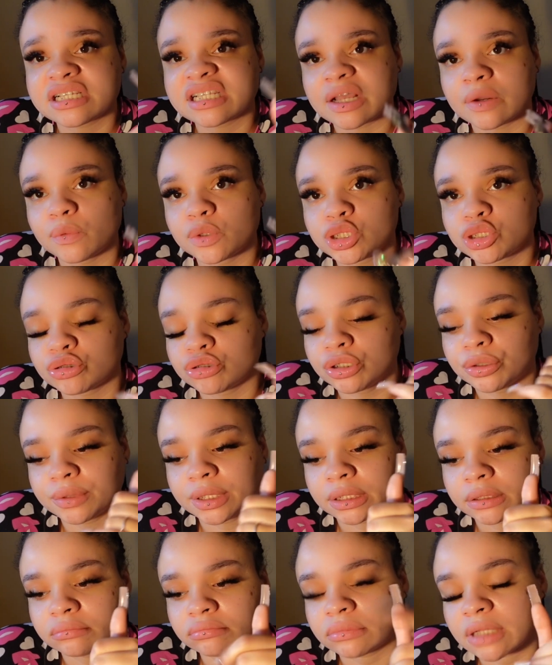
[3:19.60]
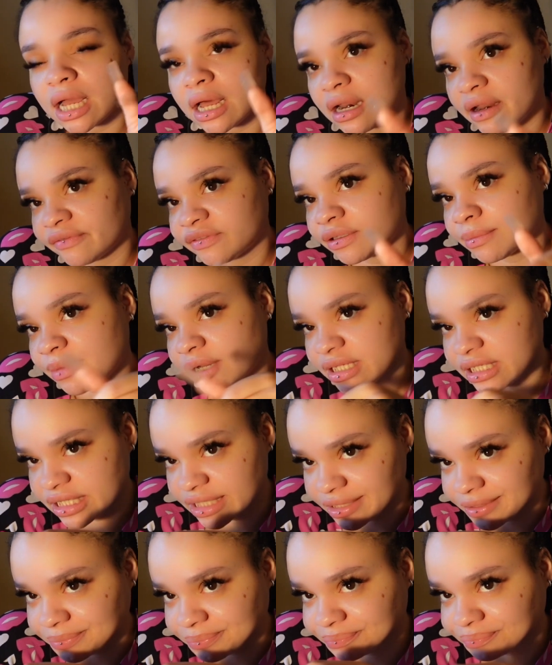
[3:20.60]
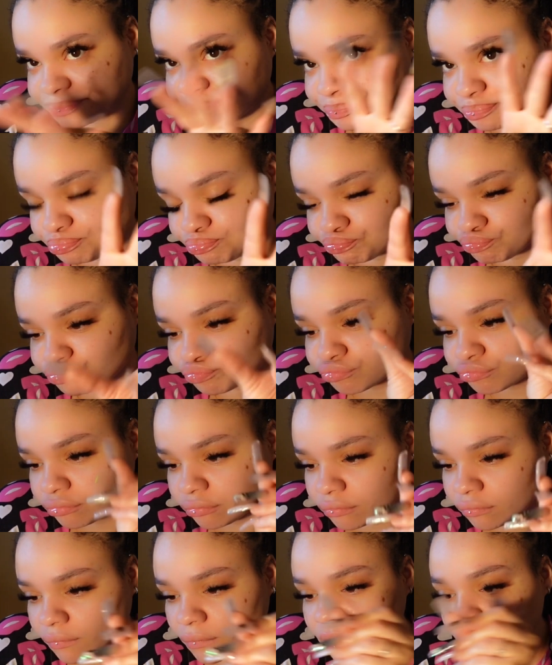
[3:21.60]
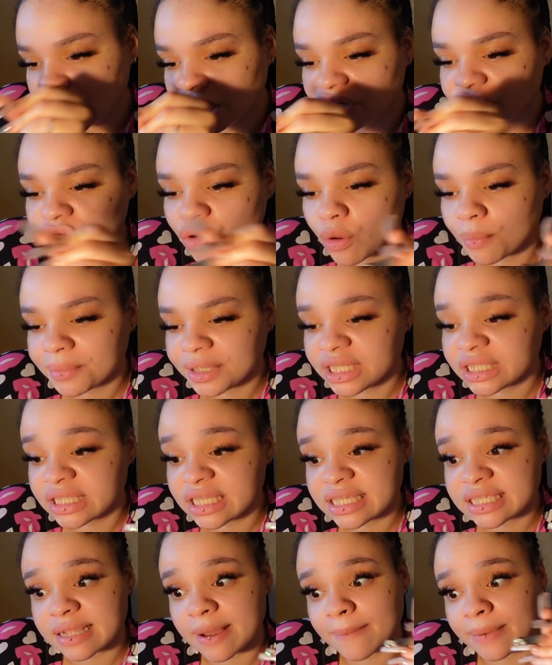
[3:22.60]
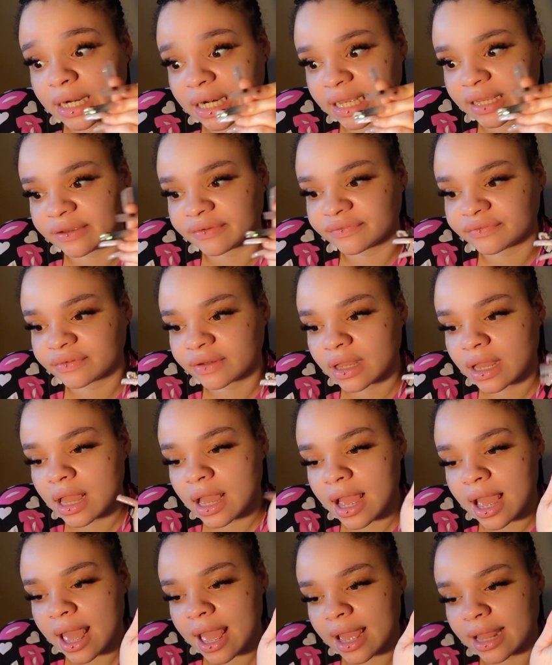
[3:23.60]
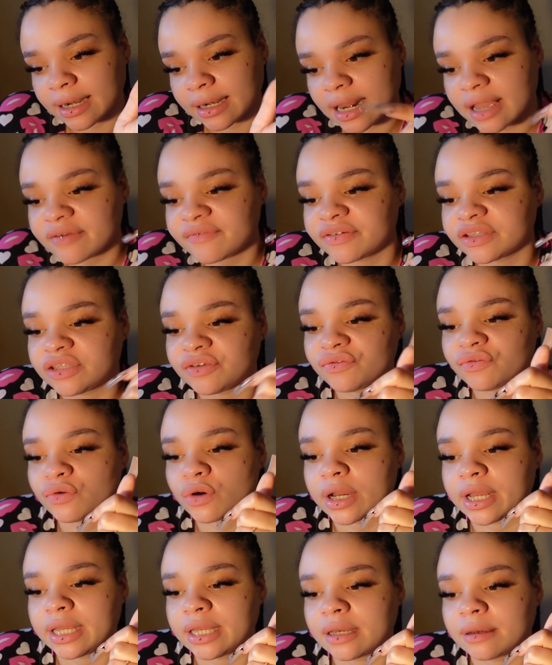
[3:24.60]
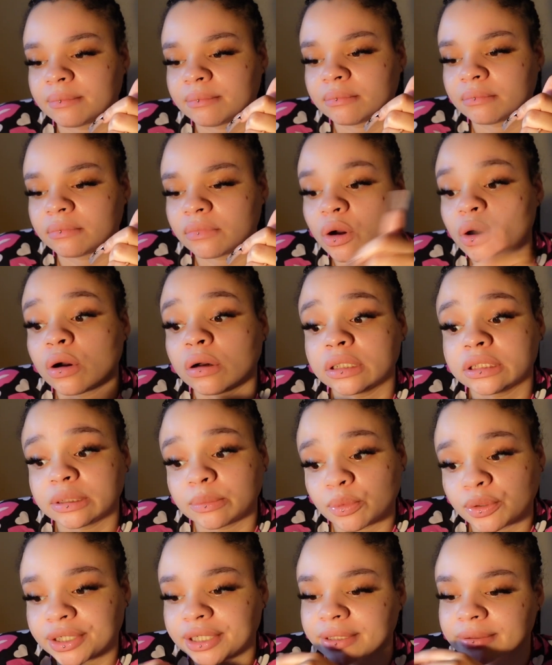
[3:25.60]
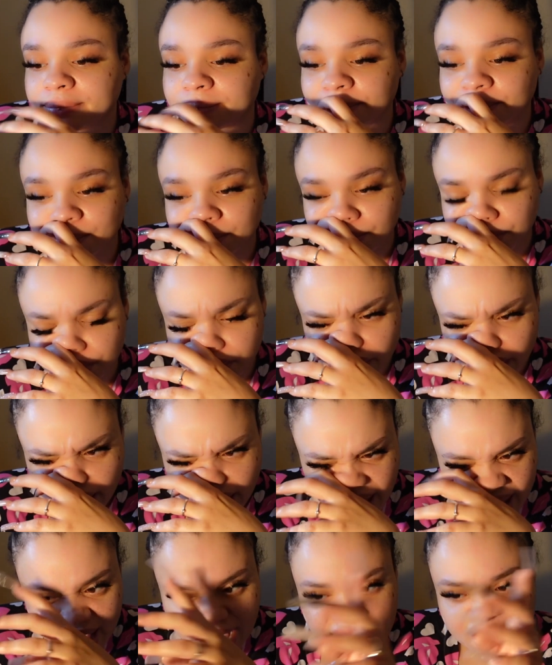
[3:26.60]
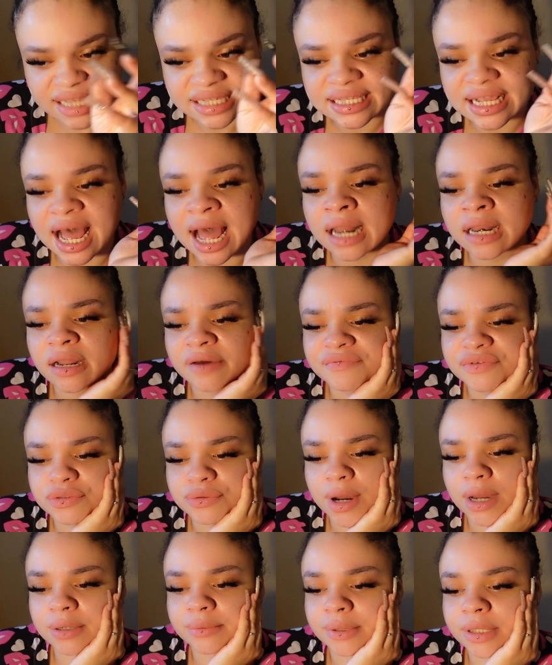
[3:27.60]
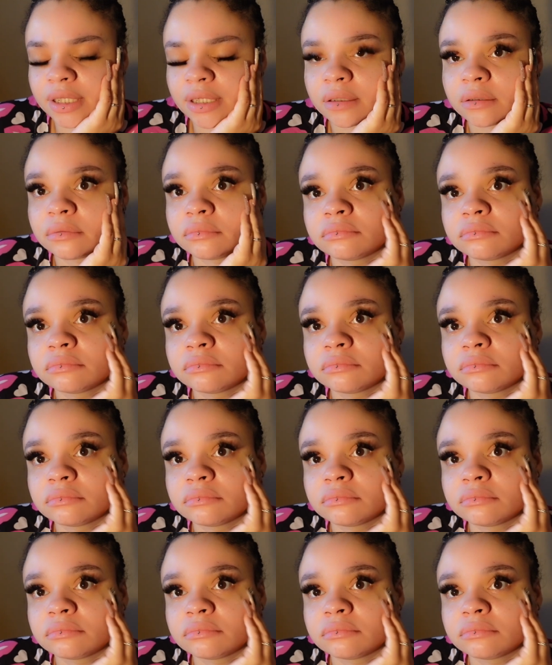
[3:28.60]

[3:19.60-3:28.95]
say, what you doing? I left them on scene. He wrote me December 9th at 9:54 a.m. Oh, in the morning. He said, I love you, I don't care.